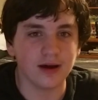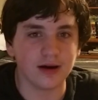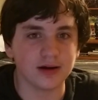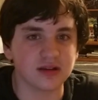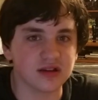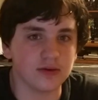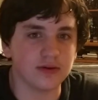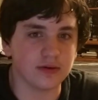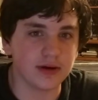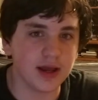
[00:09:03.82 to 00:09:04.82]
Alright,
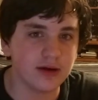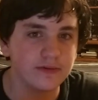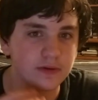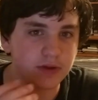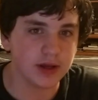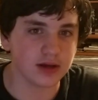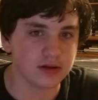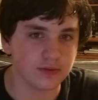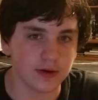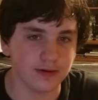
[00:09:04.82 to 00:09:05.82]
so now for the
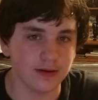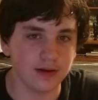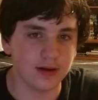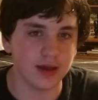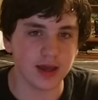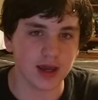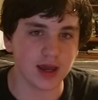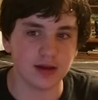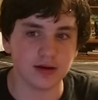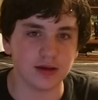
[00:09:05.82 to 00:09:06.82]
next one,
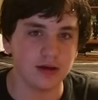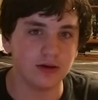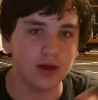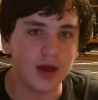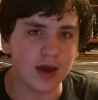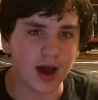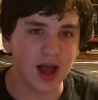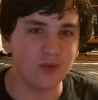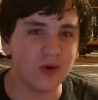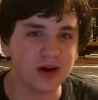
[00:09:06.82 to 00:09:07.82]
and
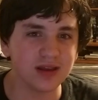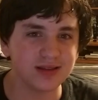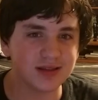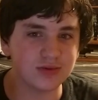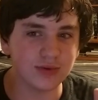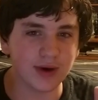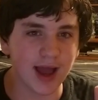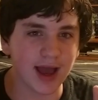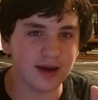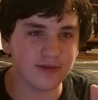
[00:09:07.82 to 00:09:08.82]
I want it to
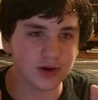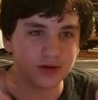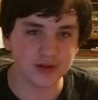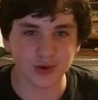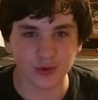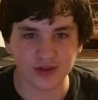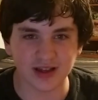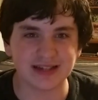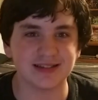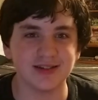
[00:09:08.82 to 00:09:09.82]
have a good toy
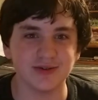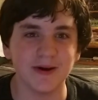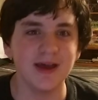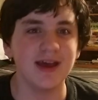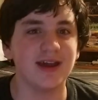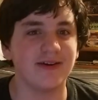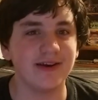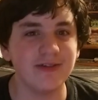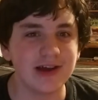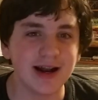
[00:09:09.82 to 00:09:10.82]
line, too. Now, I
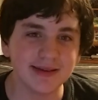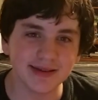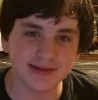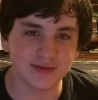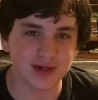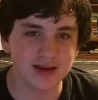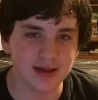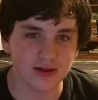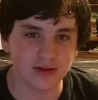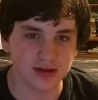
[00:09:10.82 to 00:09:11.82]
know that kind of sounds
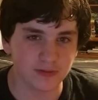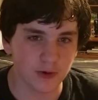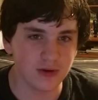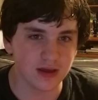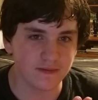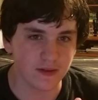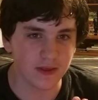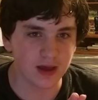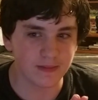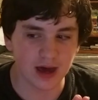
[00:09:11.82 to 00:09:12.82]
ridiculous, but really, if you
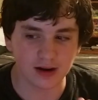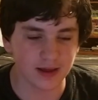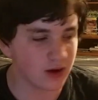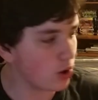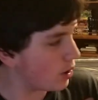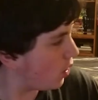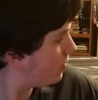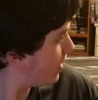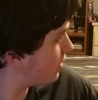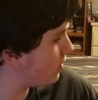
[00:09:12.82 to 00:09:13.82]
think about it, like,
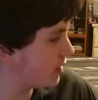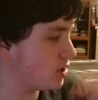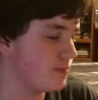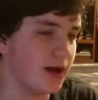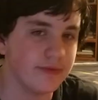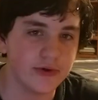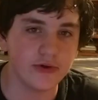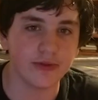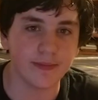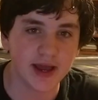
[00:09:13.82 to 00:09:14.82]
all my collection back
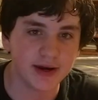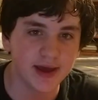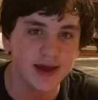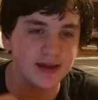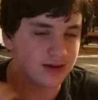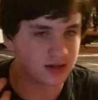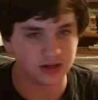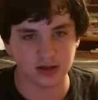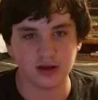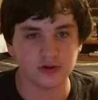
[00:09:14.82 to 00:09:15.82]
there, the Bandai,
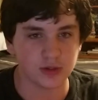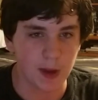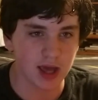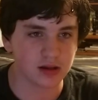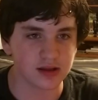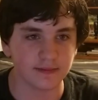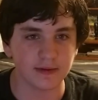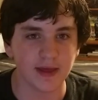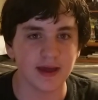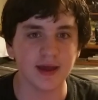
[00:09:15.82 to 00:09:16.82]
you know, Japan and stuff
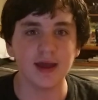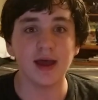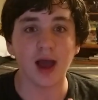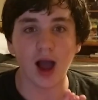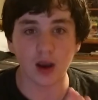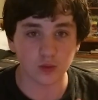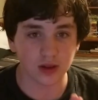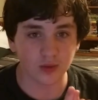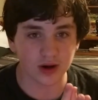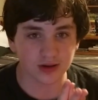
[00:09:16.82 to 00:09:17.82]
like that, I
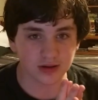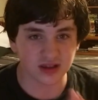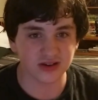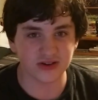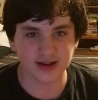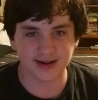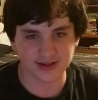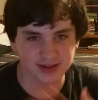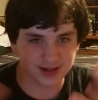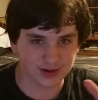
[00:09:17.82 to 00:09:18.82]
really want a good series out
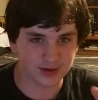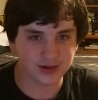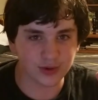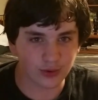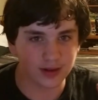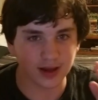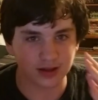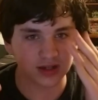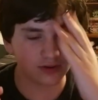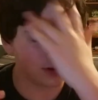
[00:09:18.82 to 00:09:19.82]
of this, a good toy
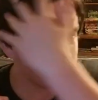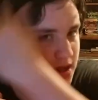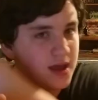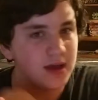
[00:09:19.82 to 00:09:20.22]
line series.